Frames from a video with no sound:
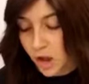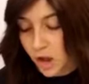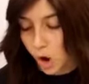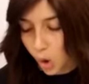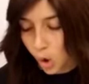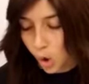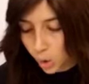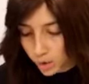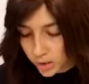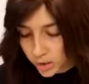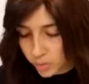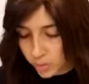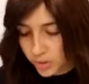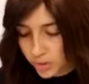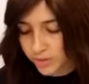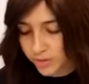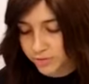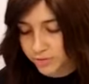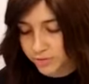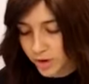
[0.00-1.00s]
Only when
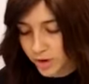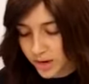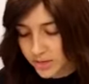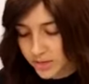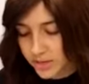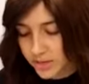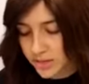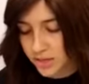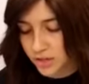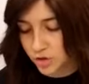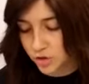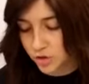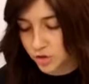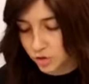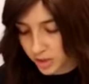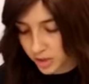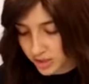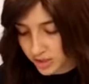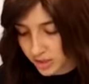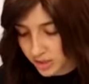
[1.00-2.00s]
the friend he is
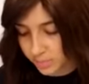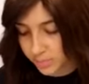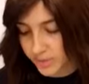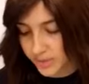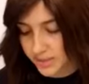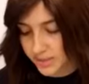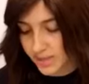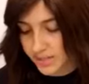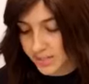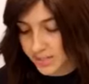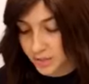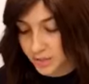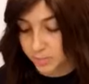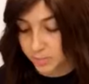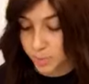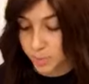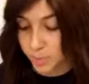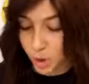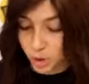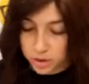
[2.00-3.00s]
trusting possesses
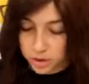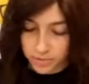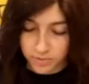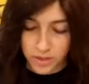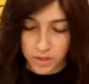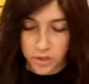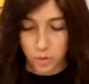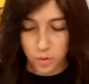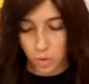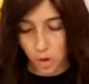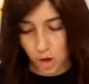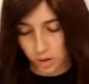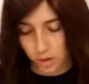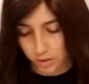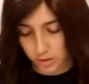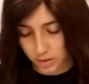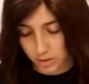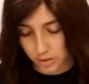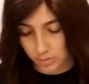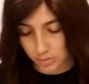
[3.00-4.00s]
both of these
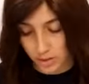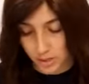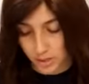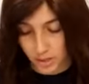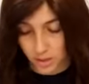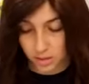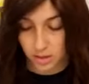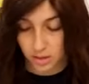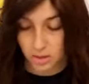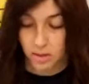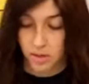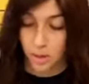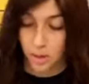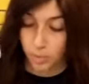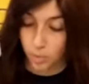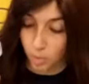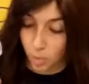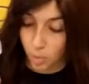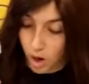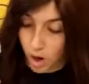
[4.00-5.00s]
qualities, meaning
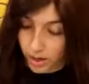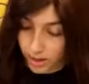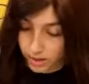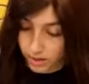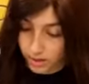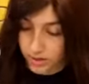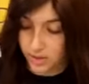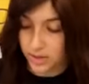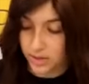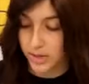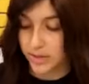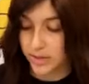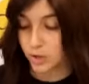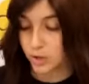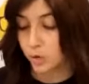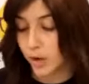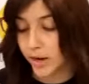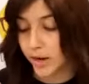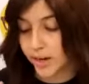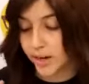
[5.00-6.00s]
1, he has
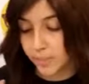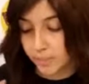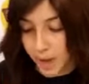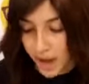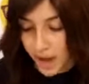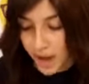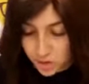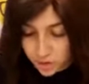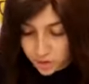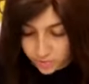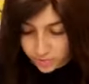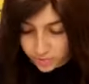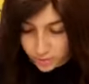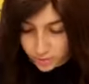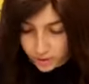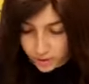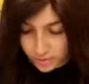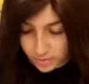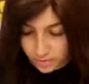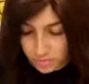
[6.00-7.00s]
great compassion for
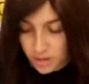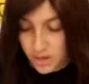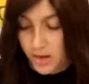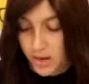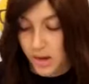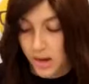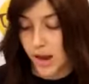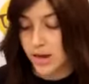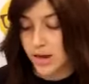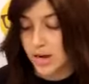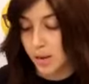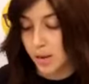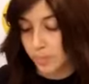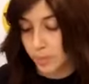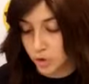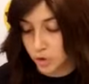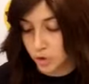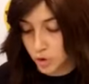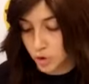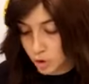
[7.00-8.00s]
him, and
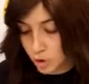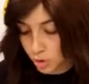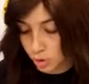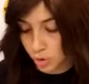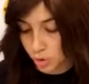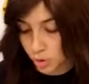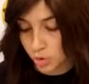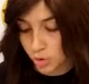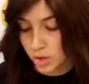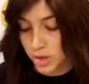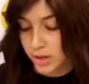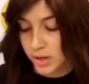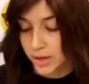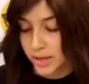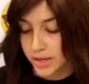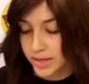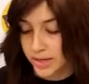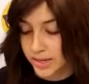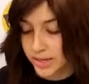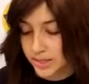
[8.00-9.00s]
2,
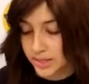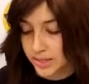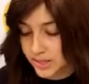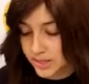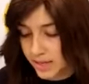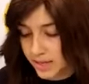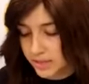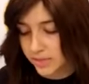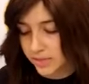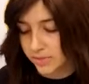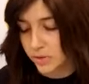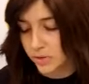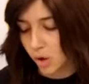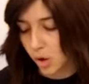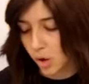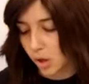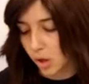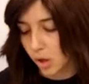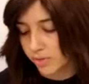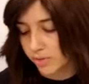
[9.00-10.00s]
he is attentive to
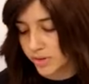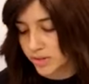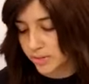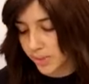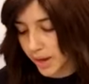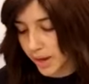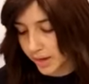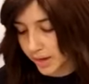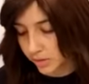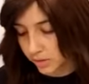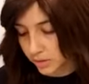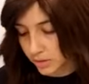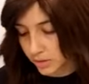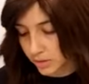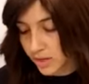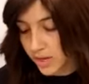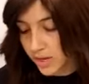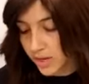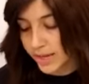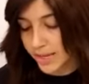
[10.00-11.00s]
all of his matters,
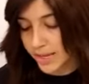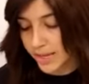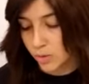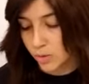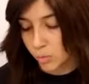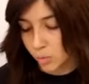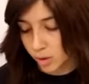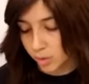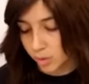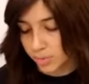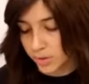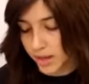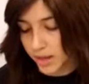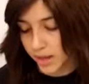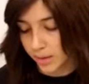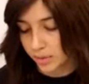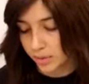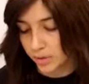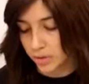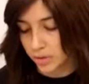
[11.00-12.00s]
he will be
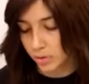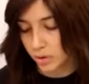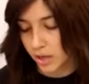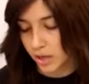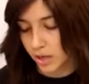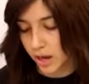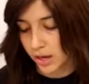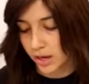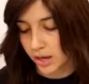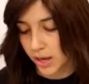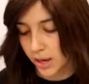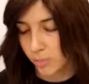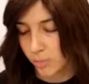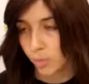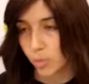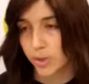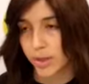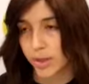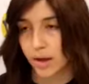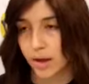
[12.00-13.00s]
able to rely on him
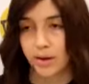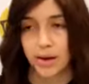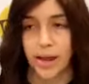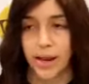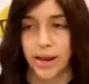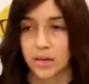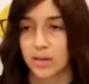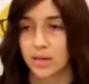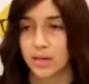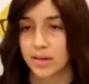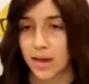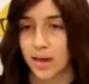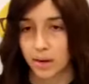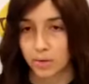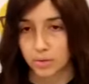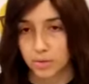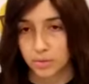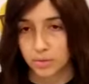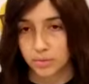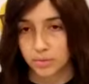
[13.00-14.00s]
without any doubt,
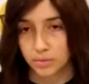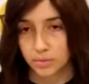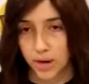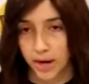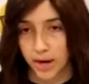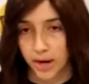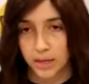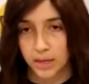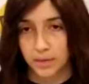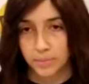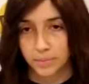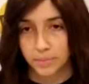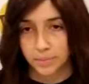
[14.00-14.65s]
right?